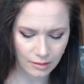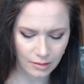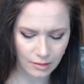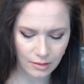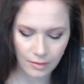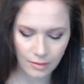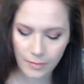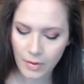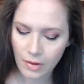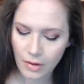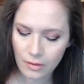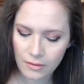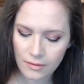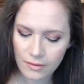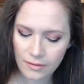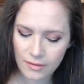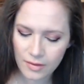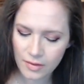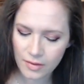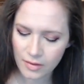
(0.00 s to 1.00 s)
The pulse
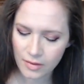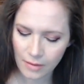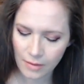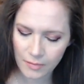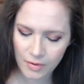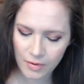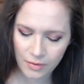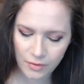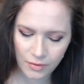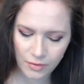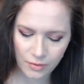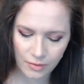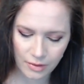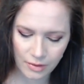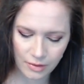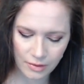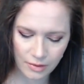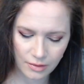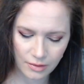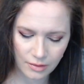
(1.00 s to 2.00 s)
stopped
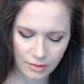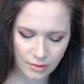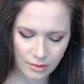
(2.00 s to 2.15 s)
short.